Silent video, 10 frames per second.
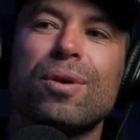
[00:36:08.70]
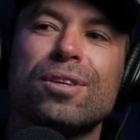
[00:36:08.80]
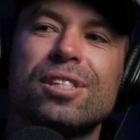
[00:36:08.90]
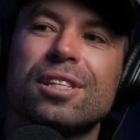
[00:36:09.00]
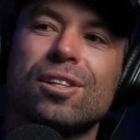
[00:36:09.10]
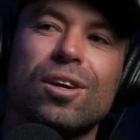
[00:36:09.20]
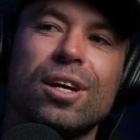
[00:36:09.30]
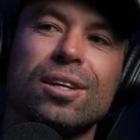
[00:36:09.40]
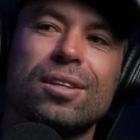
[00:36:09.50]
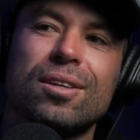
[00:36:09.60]
process,
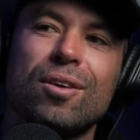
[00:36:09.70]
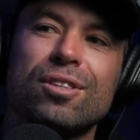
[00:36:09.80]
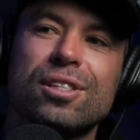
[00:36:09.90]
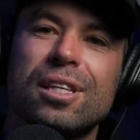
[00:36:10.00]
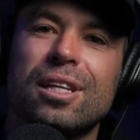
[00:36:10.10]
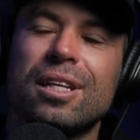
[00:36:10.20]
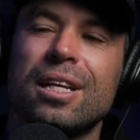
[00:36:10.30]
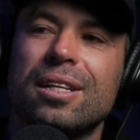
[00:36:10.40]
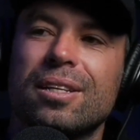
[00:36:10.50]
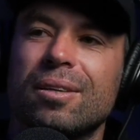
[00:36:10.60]
like obviously you
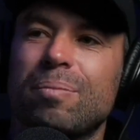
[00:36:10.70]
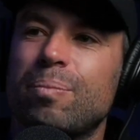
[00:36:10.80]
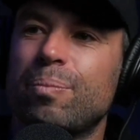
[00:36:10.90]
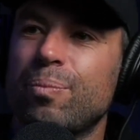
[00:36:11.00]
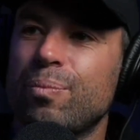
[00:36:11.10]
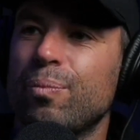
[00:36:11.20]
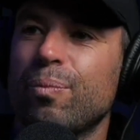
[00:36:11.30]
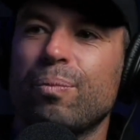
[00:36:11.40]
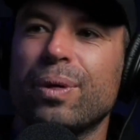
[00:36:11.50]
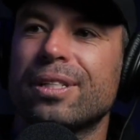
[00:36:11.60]
needed a
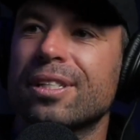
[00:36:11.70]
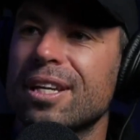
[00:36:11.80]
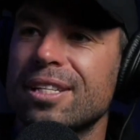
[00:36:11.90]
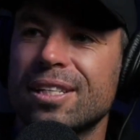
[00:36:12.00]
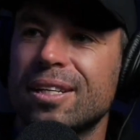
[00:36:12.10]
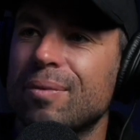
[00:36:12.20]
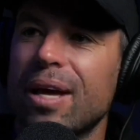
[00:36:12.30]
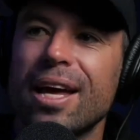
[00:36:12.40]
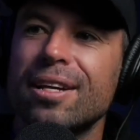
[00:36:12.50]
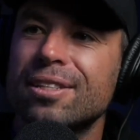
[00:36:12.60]
big season, but
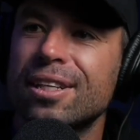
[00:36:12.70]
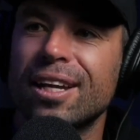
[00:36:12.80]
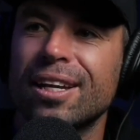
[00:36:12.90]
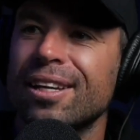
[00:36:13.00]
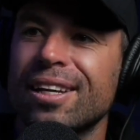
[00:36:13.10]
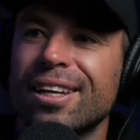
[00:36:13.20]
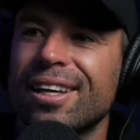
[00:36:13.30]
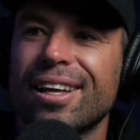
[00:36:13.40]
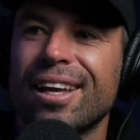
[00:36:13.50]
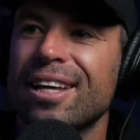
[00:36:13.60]
how did you
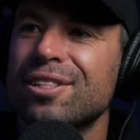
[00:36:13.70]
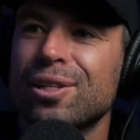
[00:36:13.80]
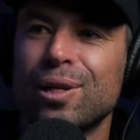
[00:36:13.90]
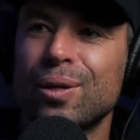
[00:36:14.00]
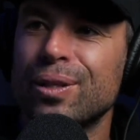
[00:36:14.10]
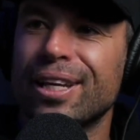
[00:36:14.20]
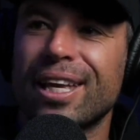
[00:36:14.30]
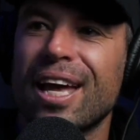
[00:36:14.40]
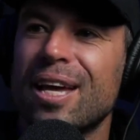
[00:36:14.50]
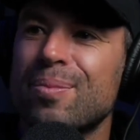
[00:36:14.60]
learn the
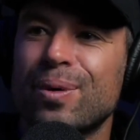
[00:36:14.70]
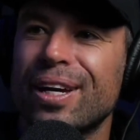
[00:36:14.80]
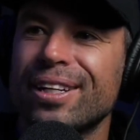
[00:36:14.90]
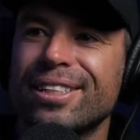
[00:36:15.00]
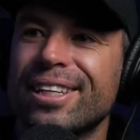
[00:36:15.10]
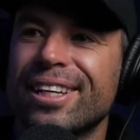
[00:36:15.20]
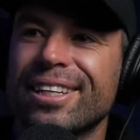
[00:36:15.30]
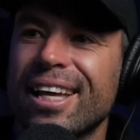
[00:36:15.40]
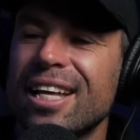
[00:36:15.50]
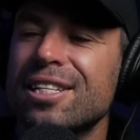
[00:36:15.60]
game, or how'd
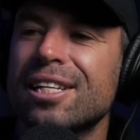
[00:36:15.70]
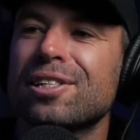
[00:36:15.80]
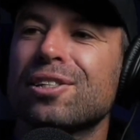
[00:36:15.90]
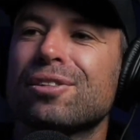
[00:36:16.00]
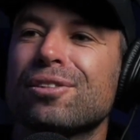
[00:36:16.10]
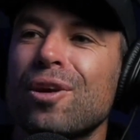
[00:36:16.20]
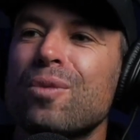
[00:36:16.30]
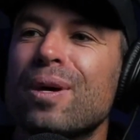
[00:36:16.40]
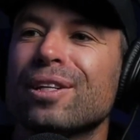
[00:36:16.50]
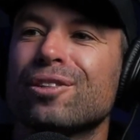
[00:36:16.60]
you get
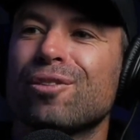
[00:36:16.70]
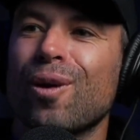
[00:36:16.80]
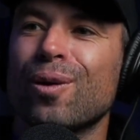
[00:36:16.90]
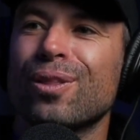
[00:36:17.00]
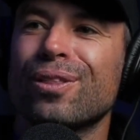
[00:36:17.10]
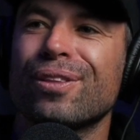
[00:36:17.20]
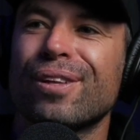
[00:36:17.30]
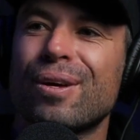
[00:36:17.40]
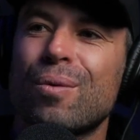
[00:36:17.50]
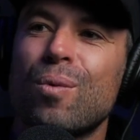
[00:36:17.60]
so much growth
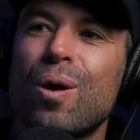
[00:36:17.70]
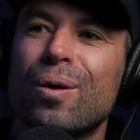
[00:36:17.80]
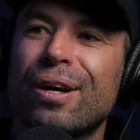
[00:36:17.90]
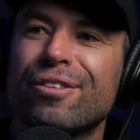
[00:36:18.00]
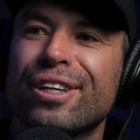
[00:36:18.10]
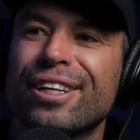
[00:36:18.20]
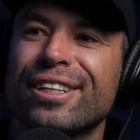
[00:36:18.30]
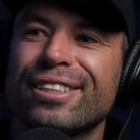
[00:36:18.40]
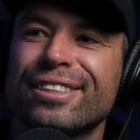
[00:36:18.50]
while recovering